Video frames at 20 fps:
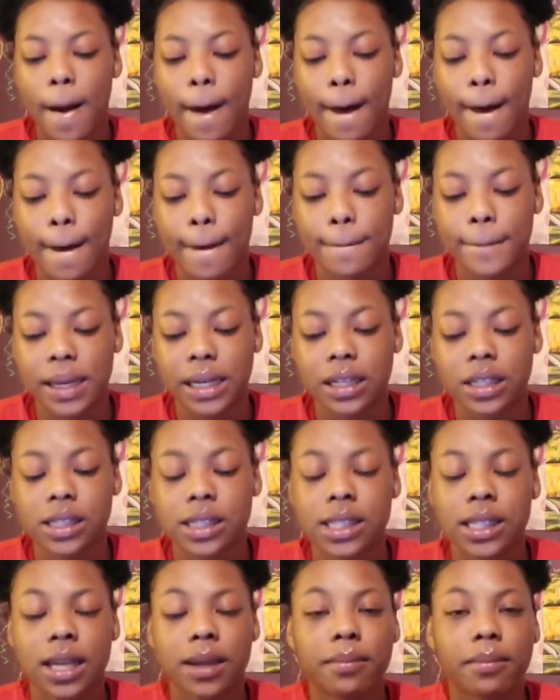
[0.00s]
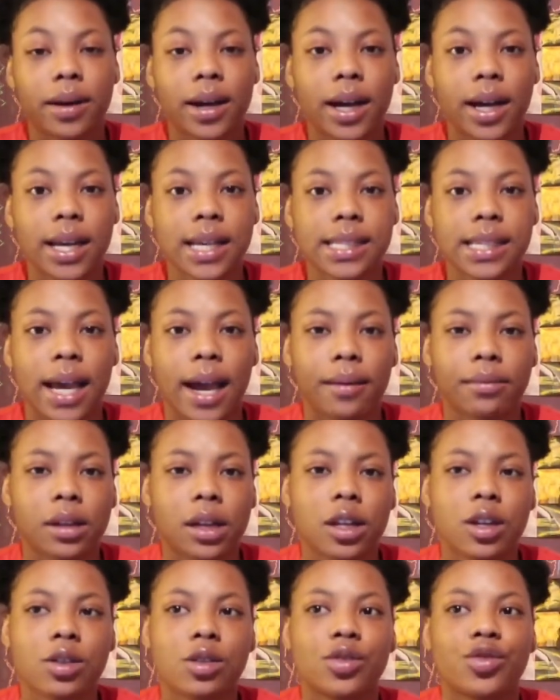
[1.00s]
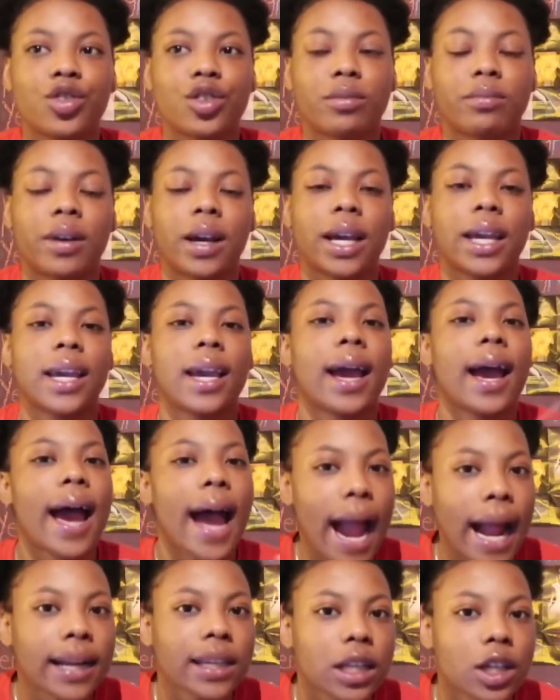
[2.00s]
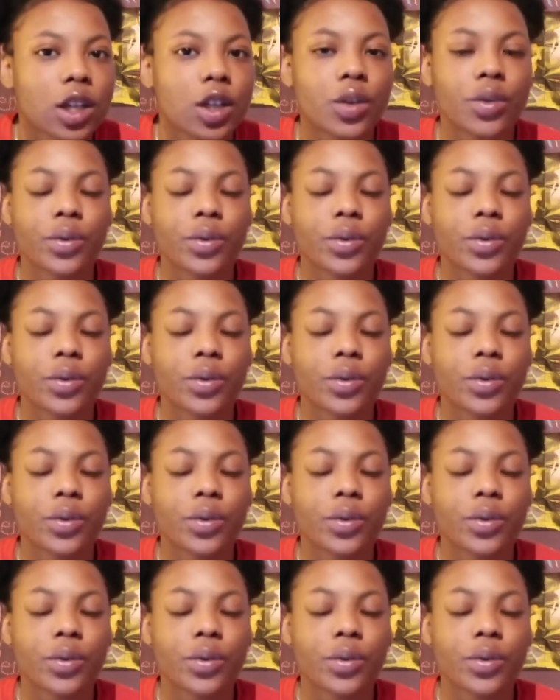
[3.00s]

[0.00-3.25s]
Um, and then Seen By is an app that I use for my acting